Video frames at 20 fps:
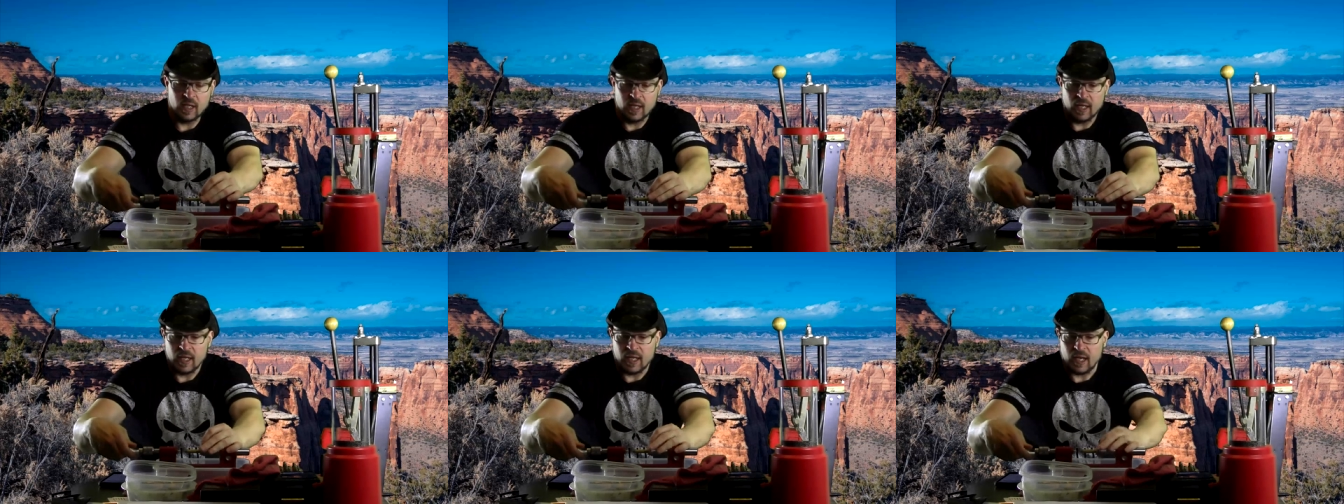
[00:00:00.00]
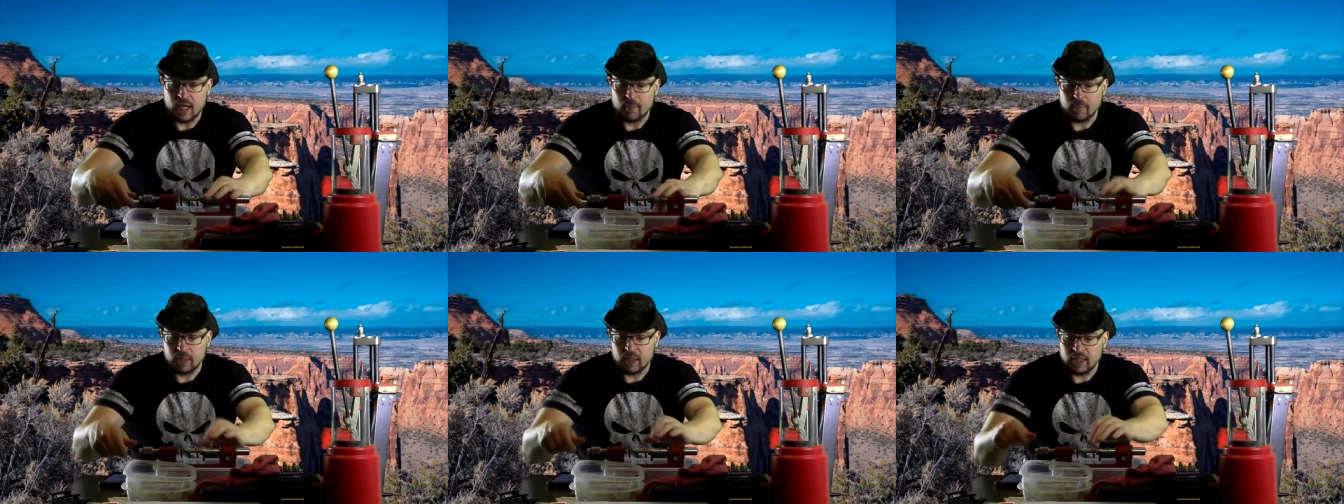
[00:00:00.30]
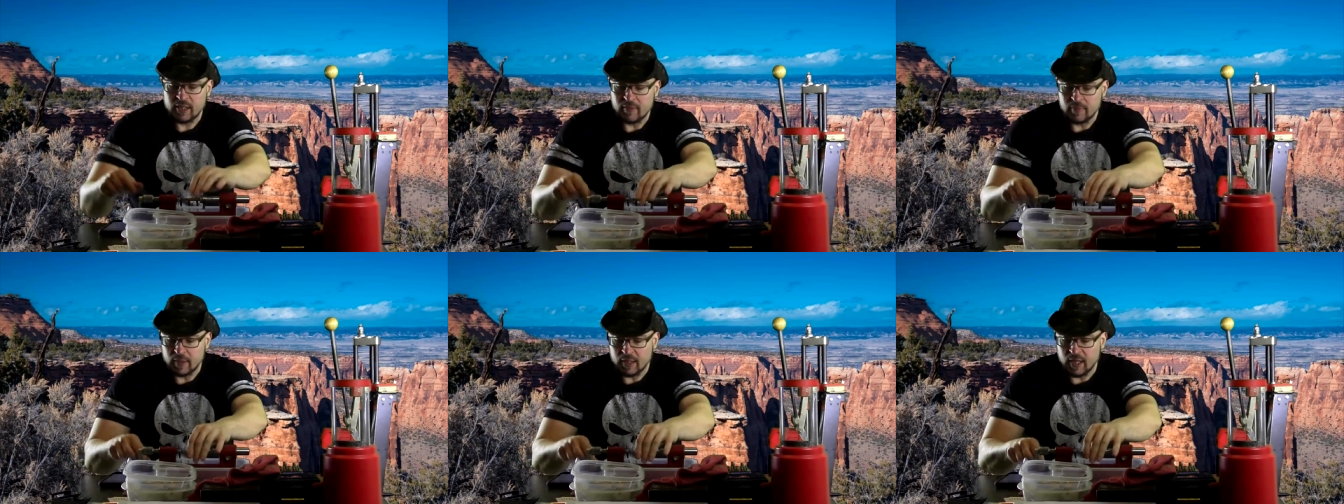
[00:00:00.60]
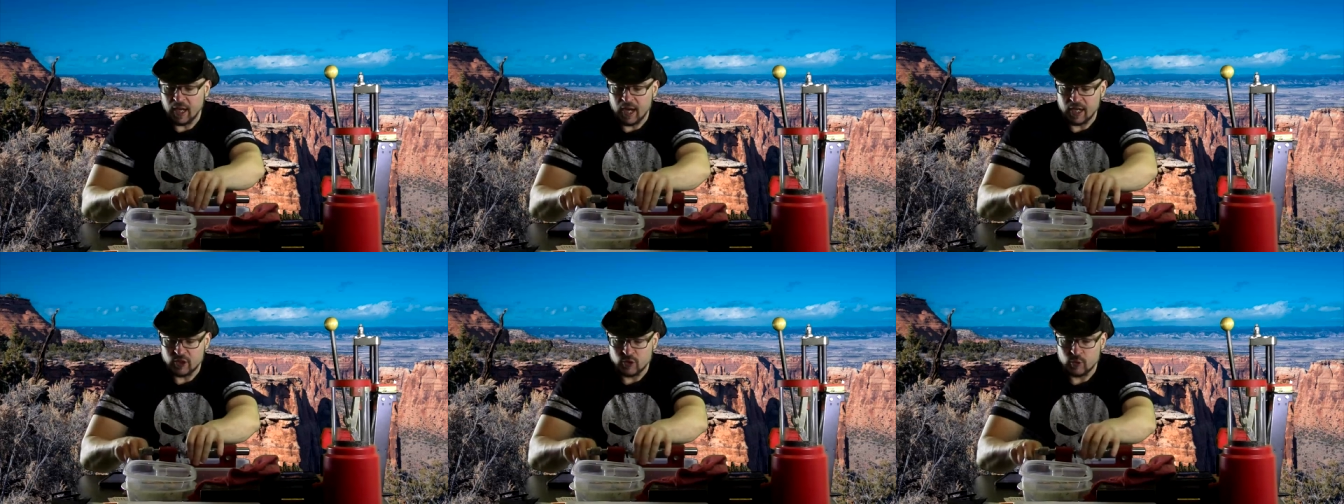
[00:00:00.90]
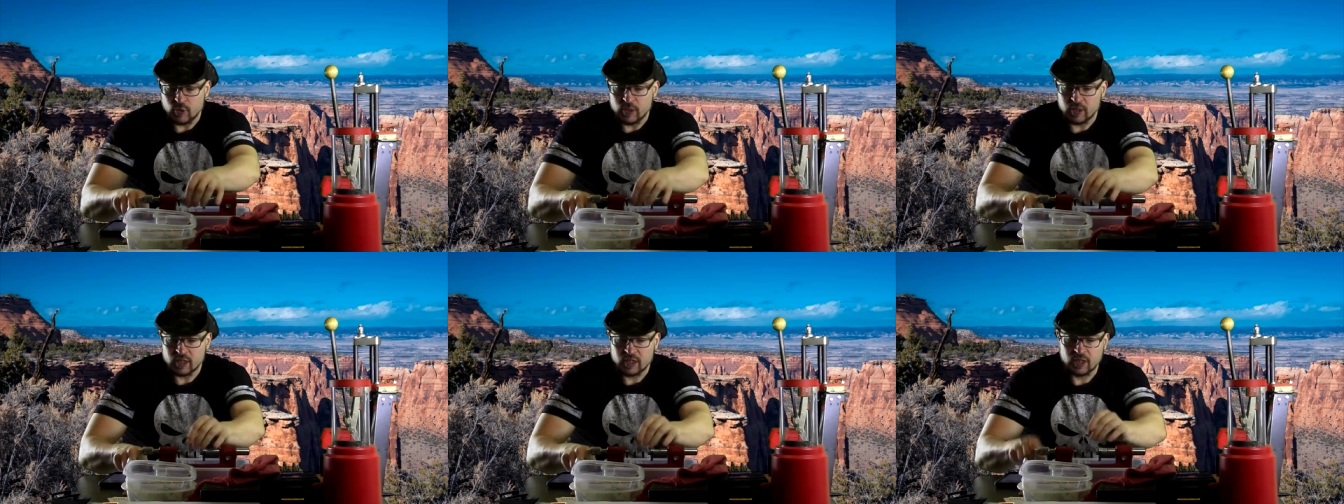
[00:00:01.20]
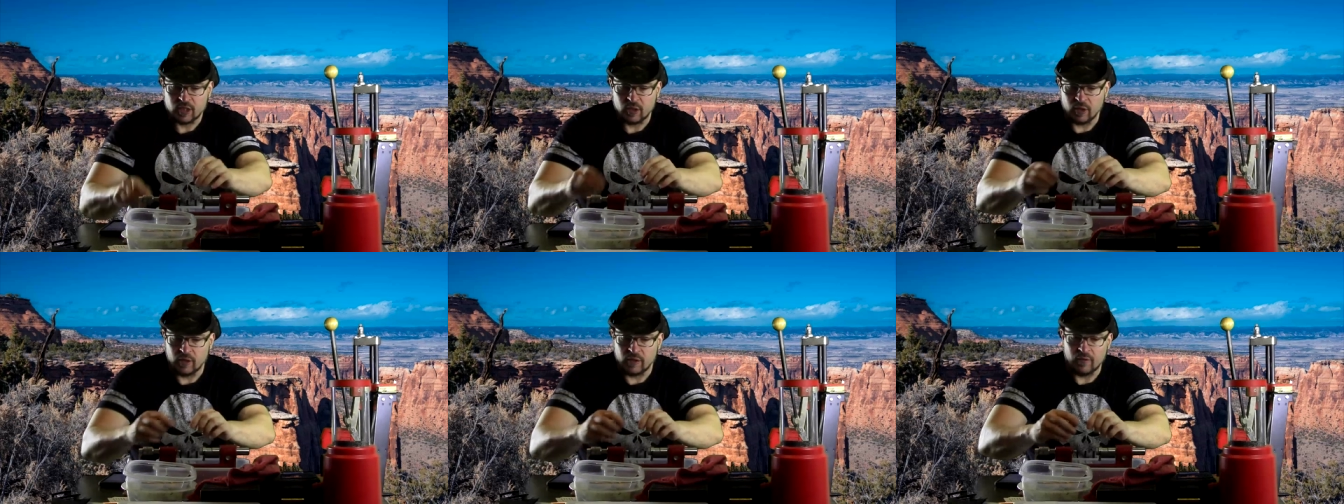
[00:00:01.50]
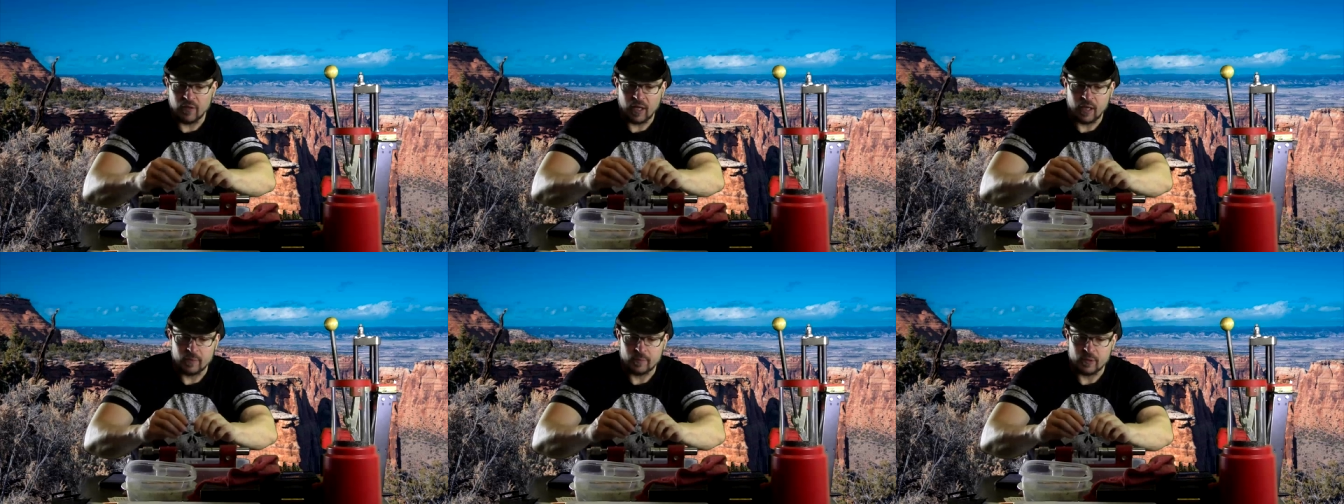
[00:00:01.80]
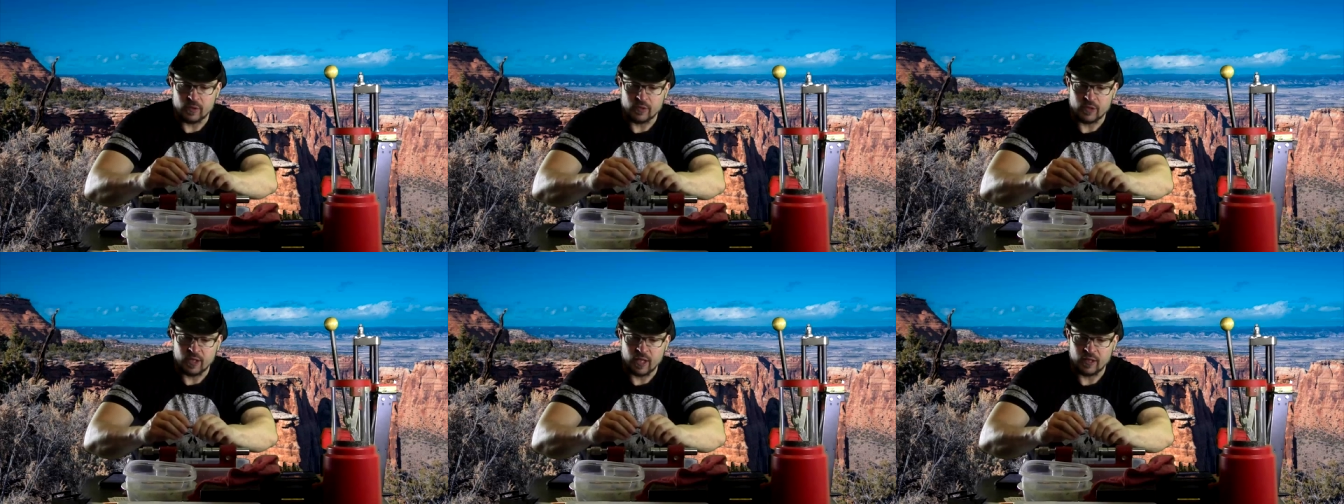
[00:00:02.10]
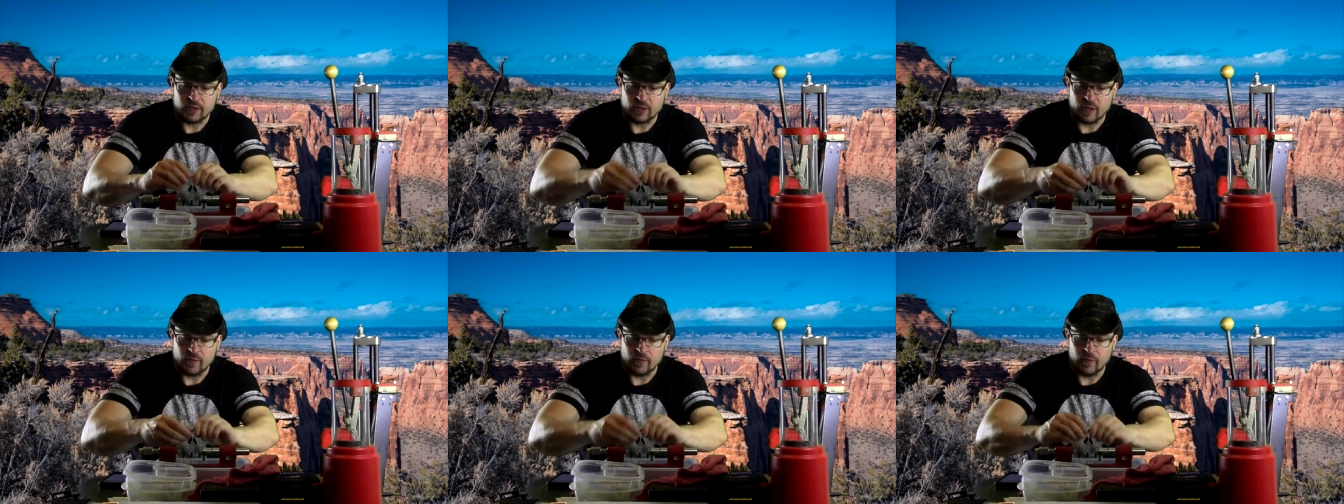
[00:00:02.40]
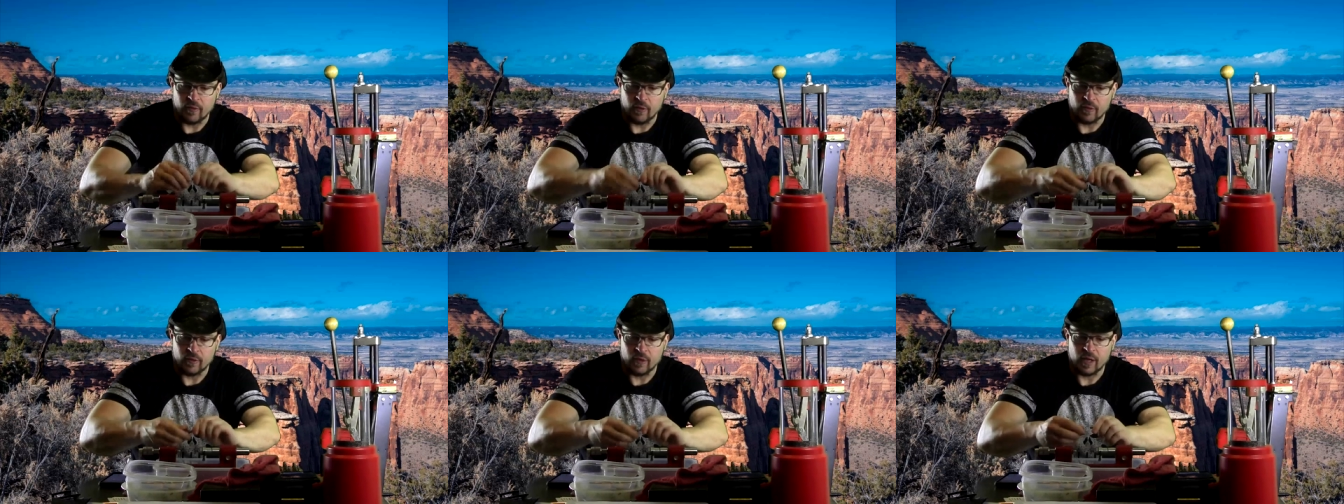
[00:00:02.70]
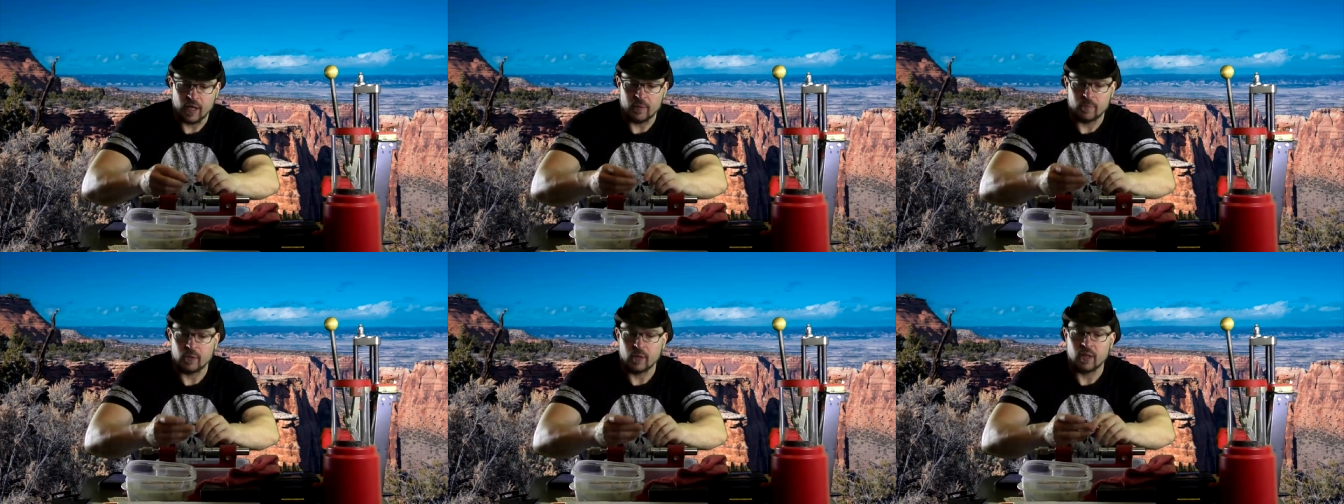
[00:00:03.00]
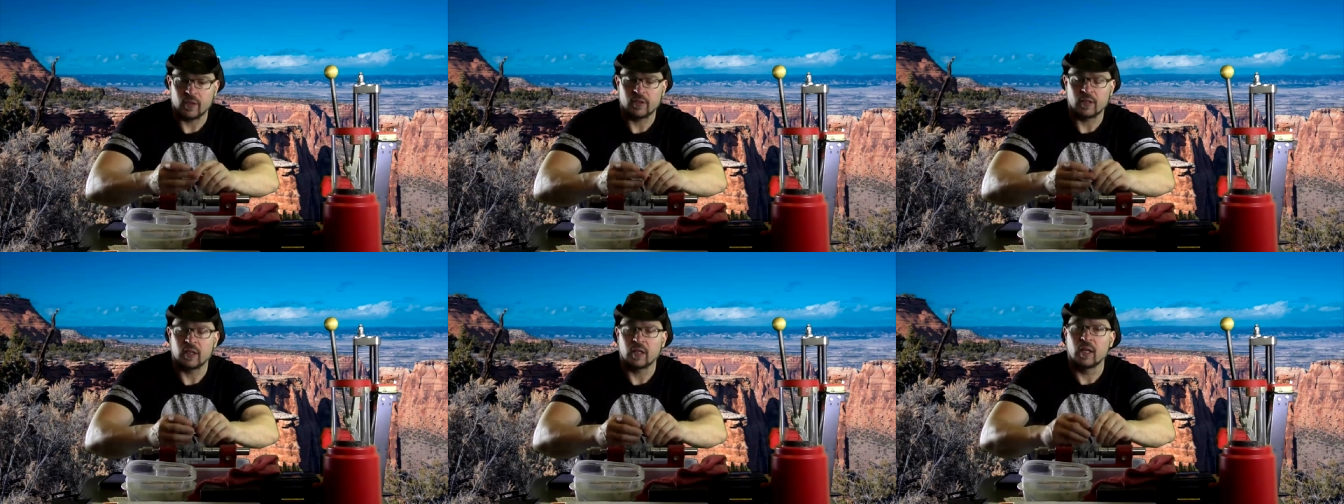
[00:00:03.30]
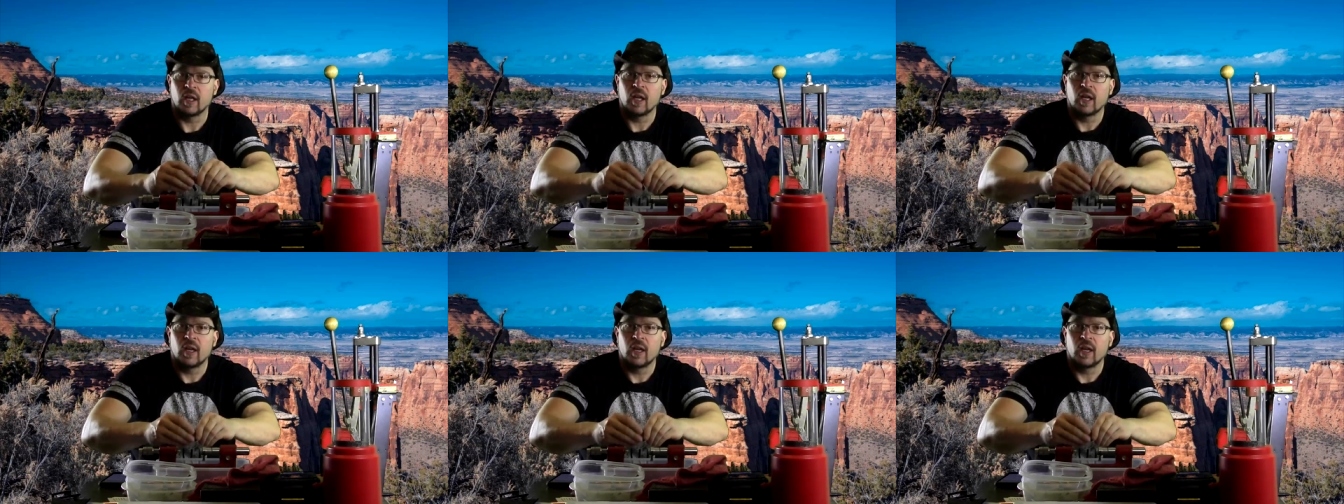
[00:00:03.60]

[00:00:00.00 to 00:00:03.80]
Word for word: And believe me, guys, you can still develop your chest off of overhead pressing.